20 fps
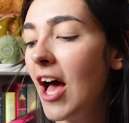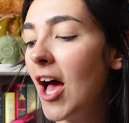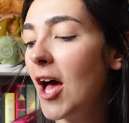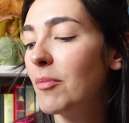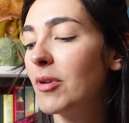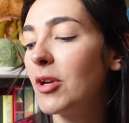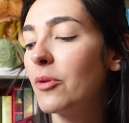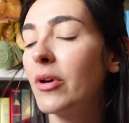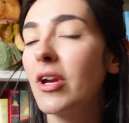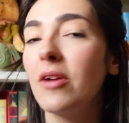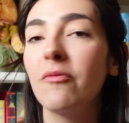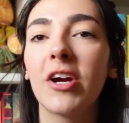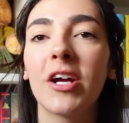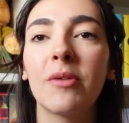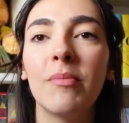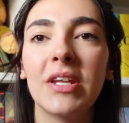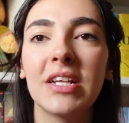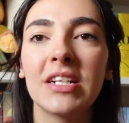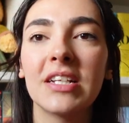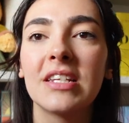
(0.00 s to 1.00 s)
And the one I'm
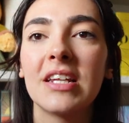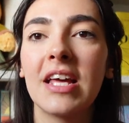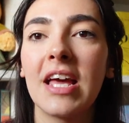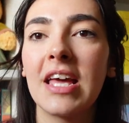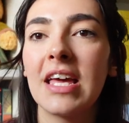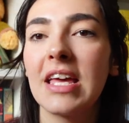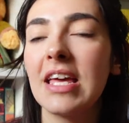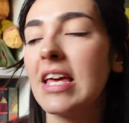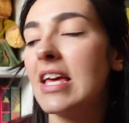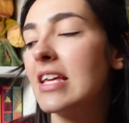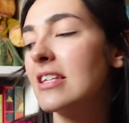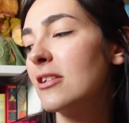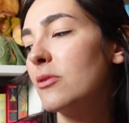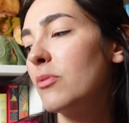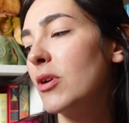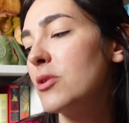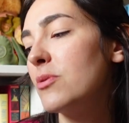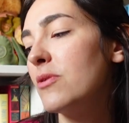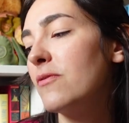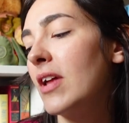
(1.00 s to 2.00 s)
recommending today is The
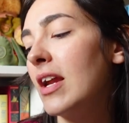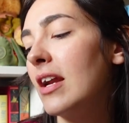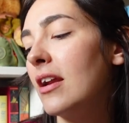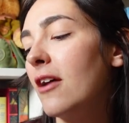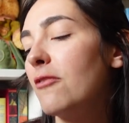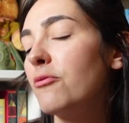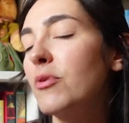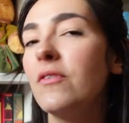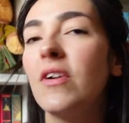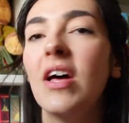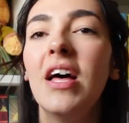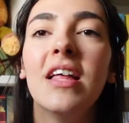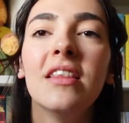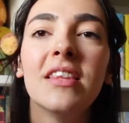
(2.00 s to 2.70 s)
Ones We Fell in Love With.